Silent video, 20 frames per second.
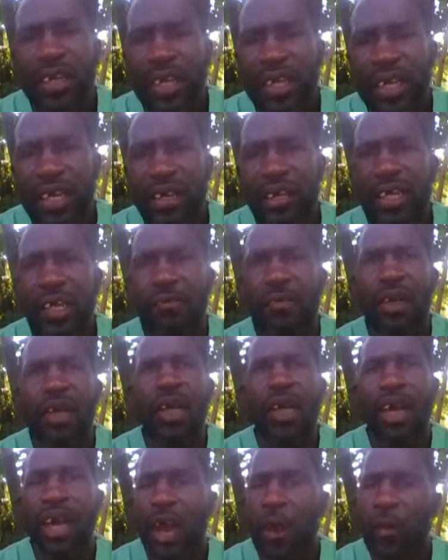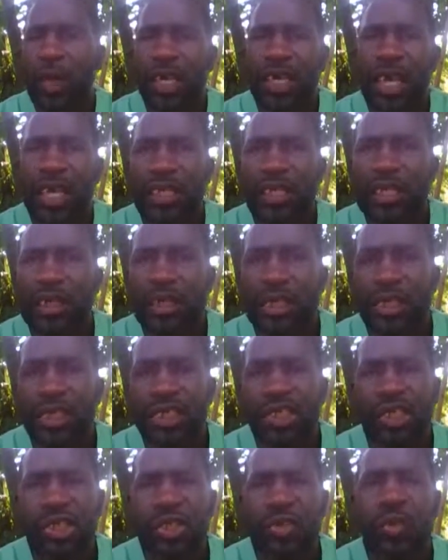caregiver, and we can
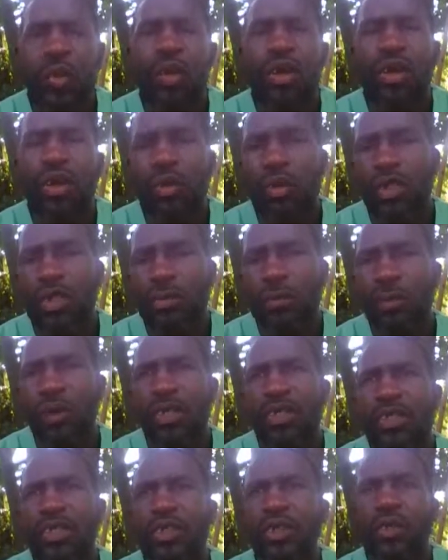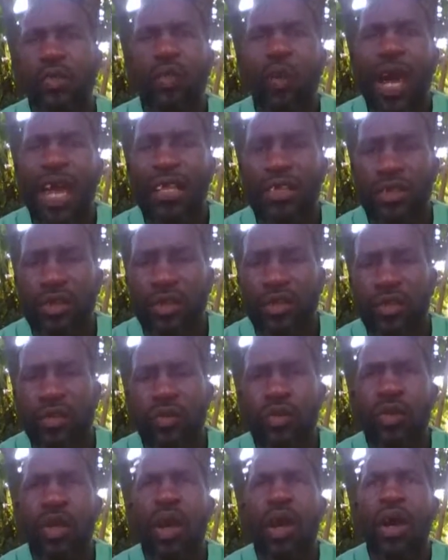show those persons what to
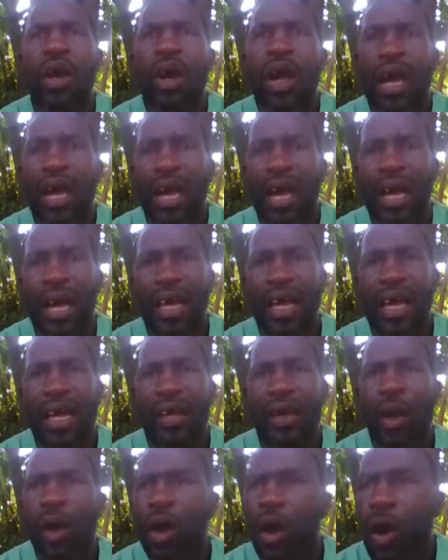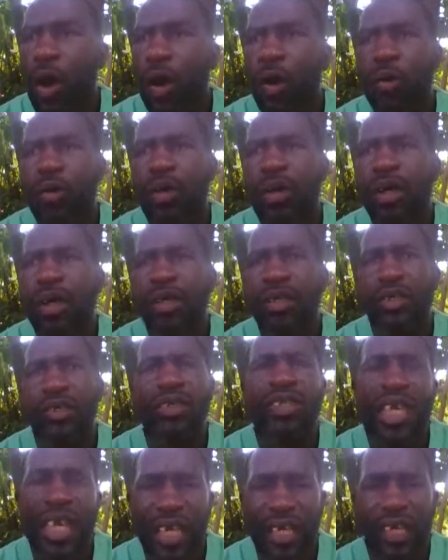do and how to
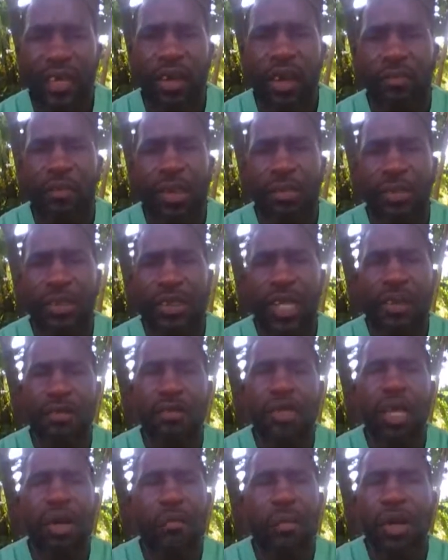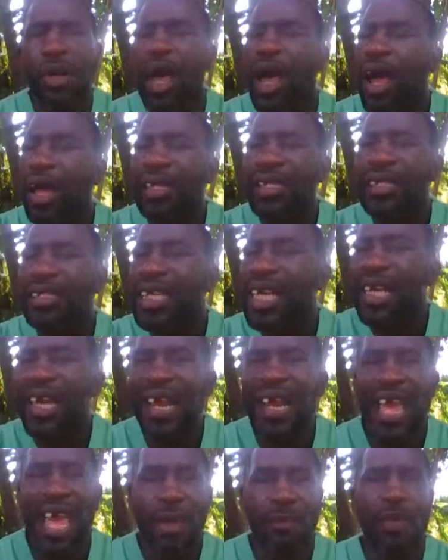take care of themselves. But until
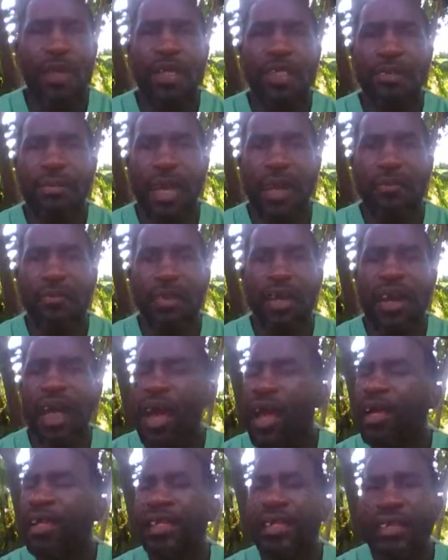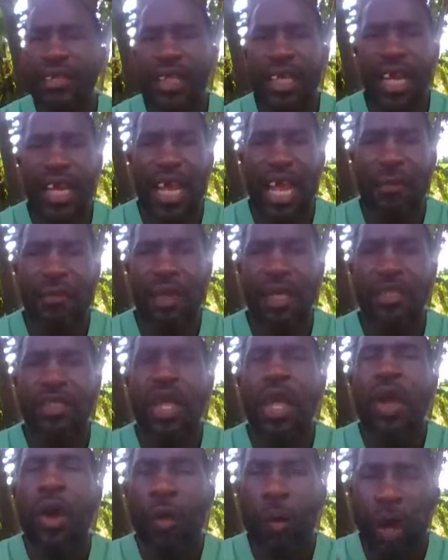that happens, my friend, until that happens,
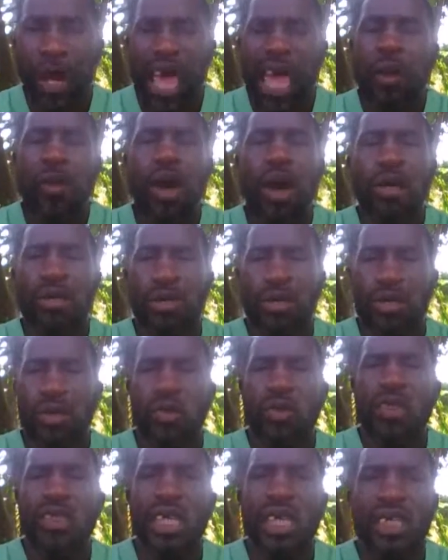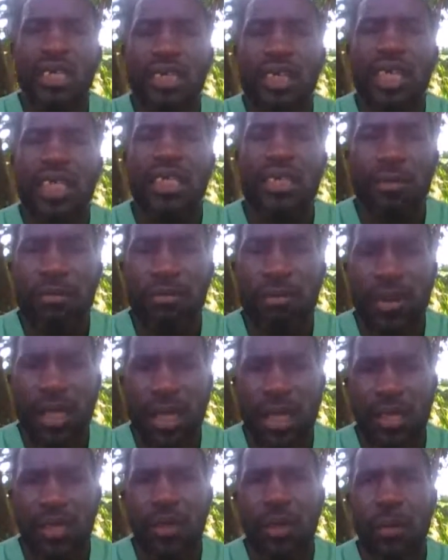what I want to use is this
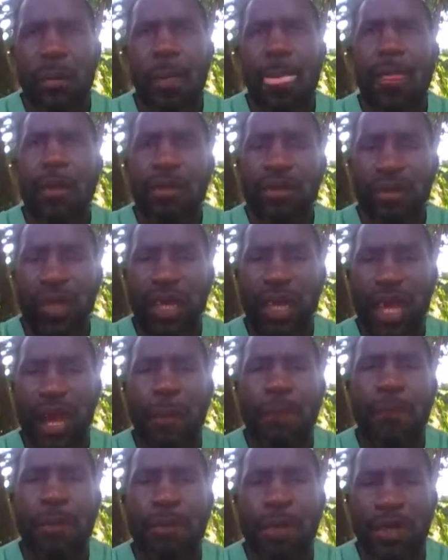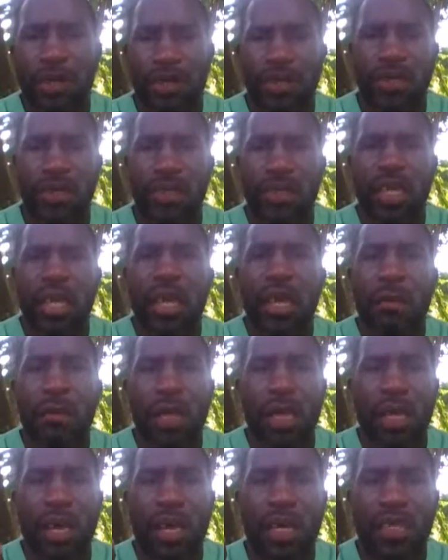medium to help persons,
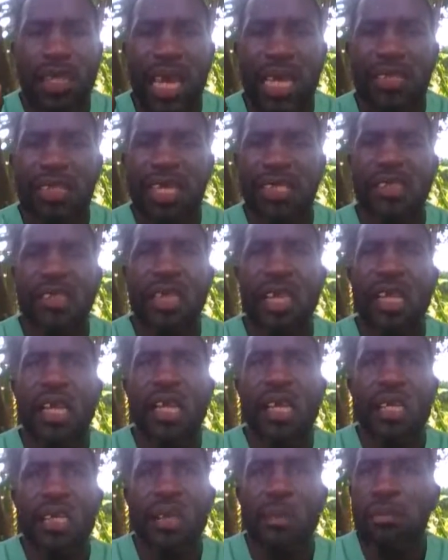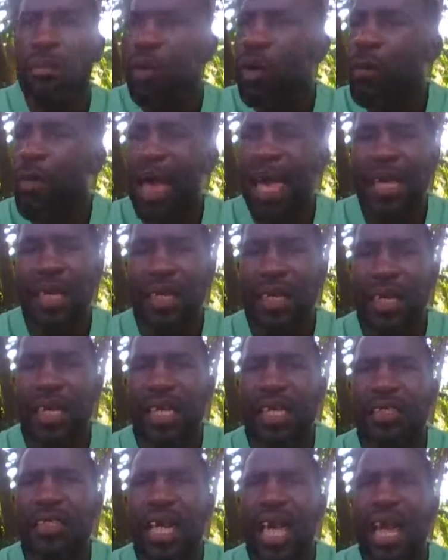because as I said, the mobile
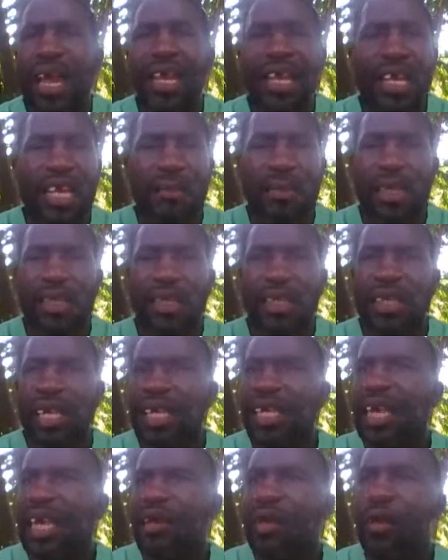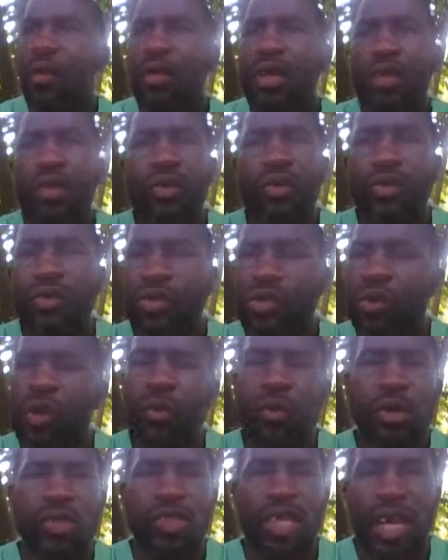clinics are limited. They can only do
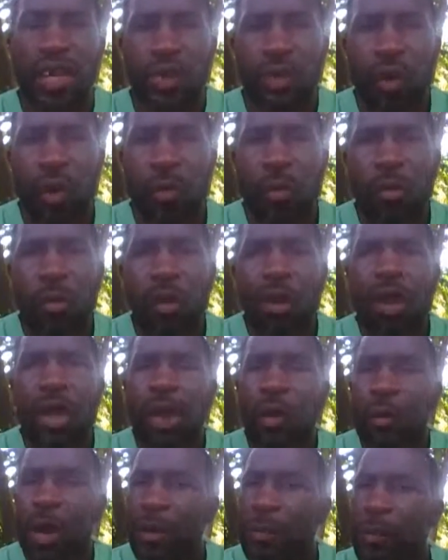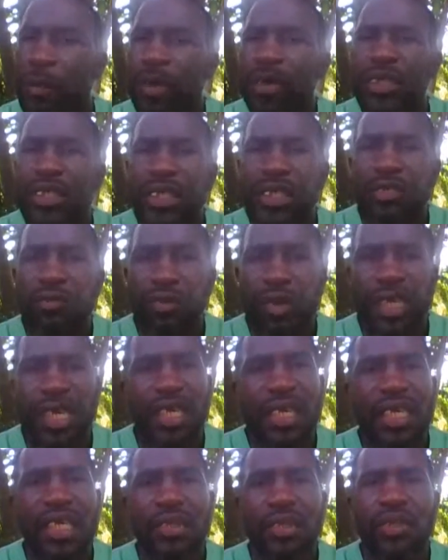so much and no more. What persons
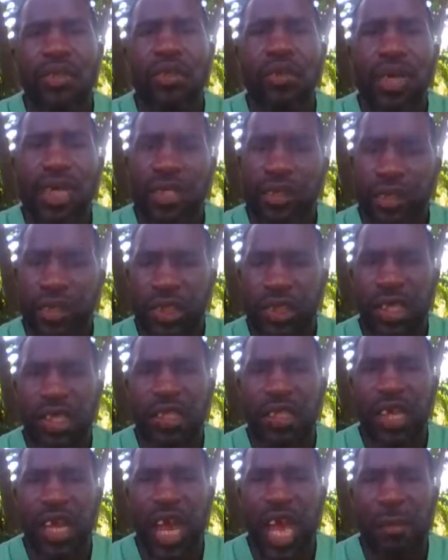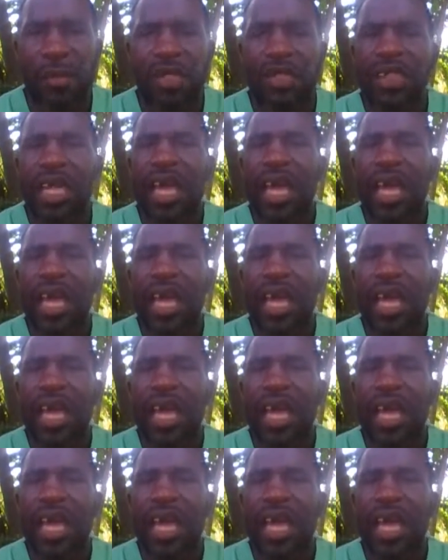really need to do is to change their habits.